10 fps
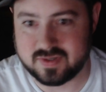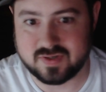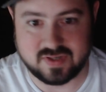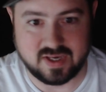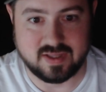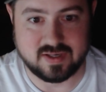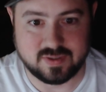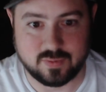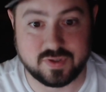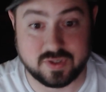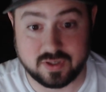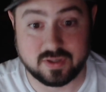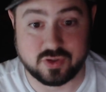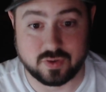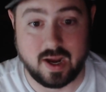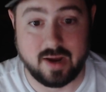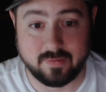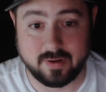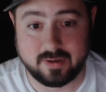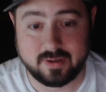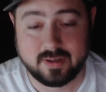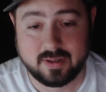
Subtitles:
just say this: it was a good dry run,